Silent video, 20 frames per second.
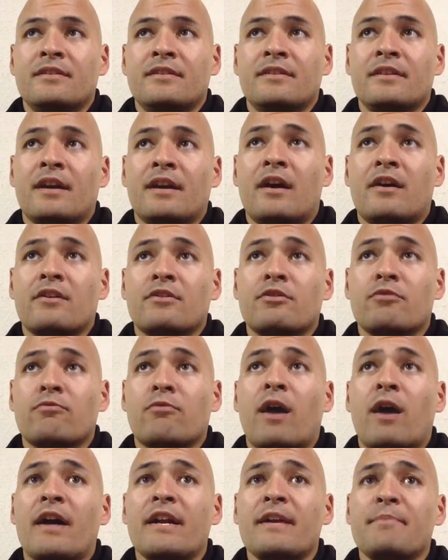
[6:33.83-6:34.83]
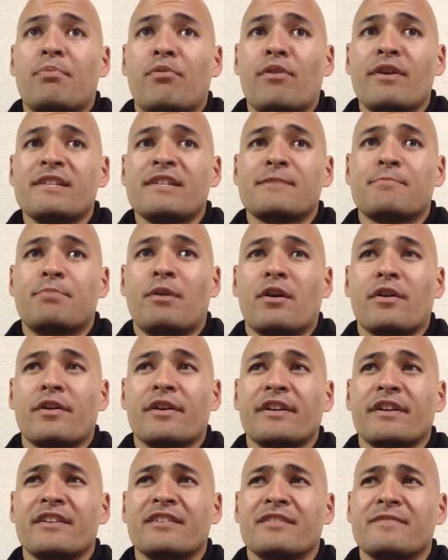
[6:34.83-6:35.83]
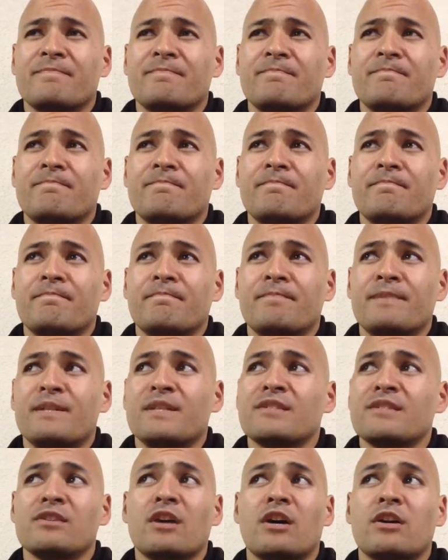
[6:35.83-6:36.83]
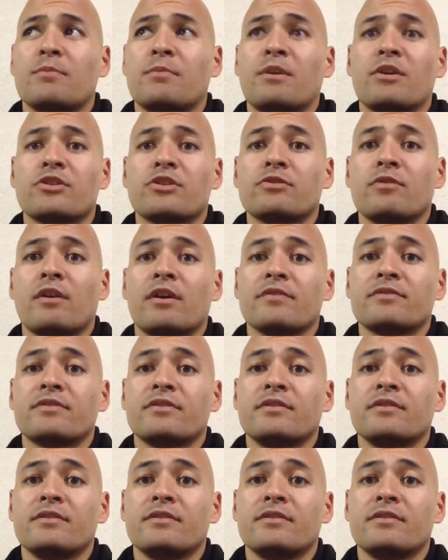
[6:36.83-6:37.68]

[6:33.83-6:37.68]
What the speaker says: Now, karate point sparring, it's not a martial art.